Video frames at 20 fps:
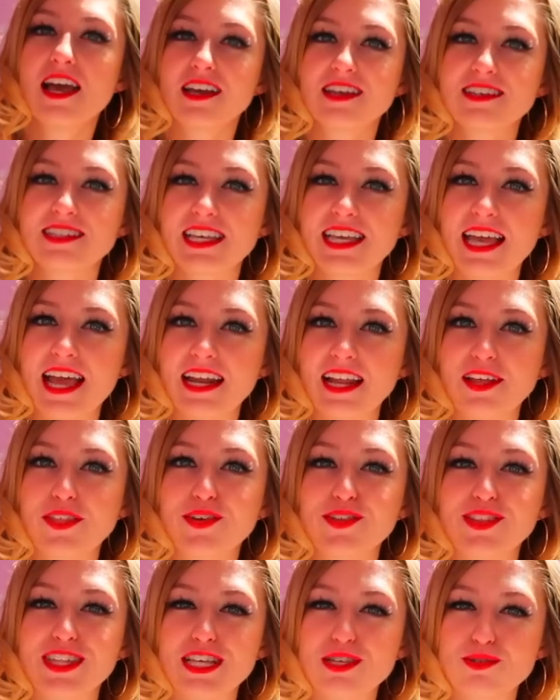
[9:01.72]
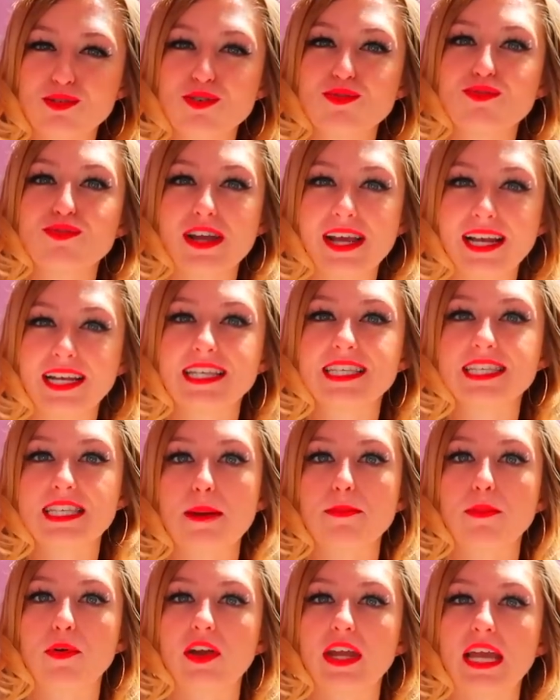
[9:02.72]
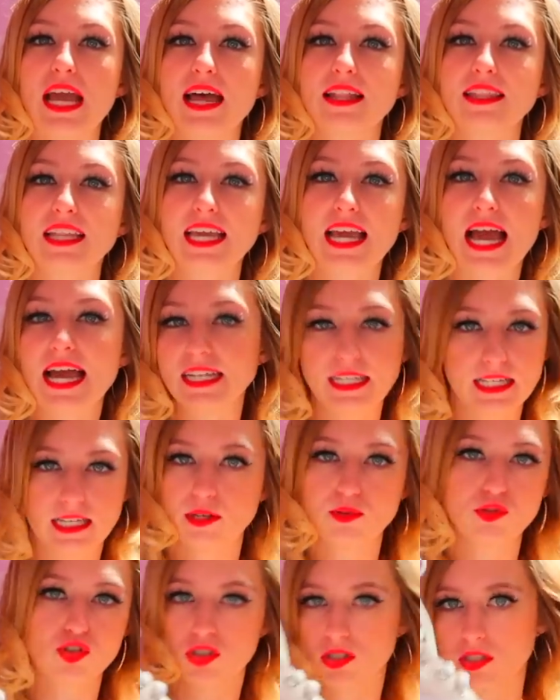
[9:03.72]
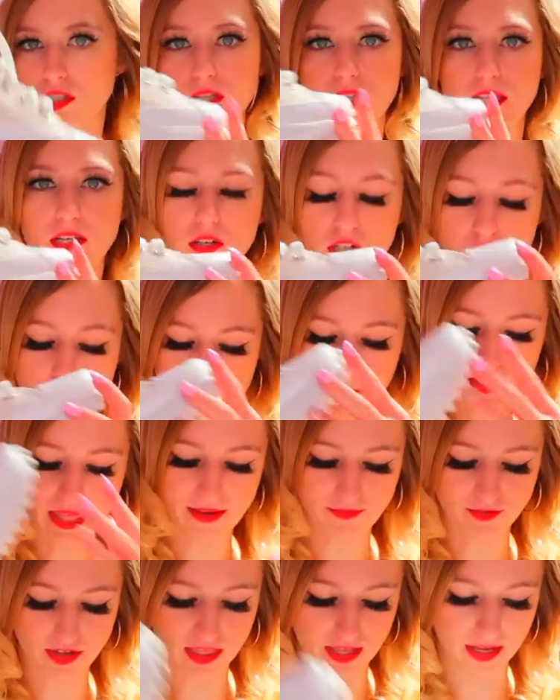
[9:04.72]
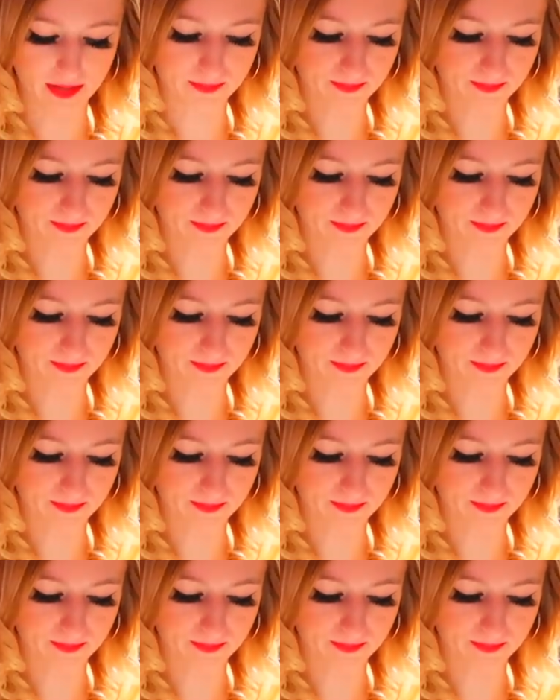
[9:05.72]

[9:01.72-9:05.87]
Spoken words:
Because again, I thought these were really summery and they're kind of neutral, so they'll go with everything.